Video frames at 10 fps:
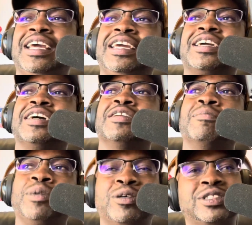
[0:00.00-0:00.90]
He cutting the
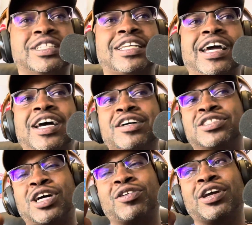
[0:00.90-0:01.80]
music down,
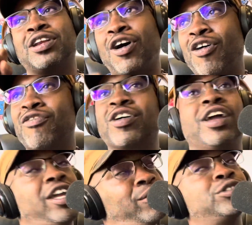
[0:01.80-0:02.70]
talking over.
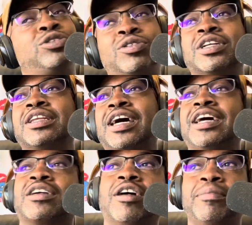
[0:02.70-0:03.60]
He was doing a
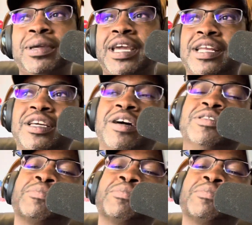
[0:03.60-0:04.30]
lot. Cardi B got done with the